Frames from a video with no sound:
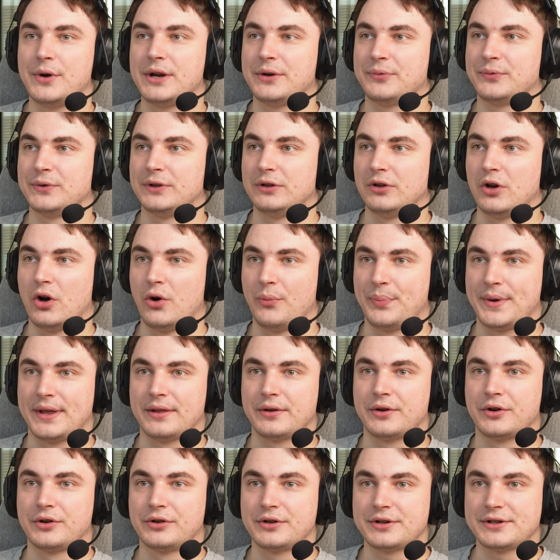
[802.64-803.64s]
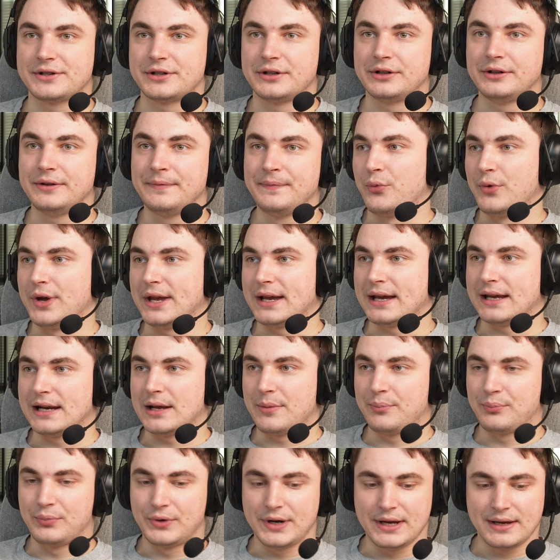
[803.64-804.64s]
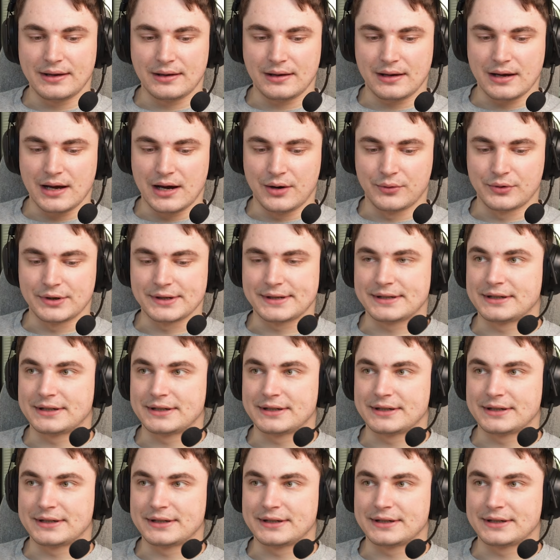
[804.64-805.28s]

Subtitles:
it will open cursor. We're gonna bring our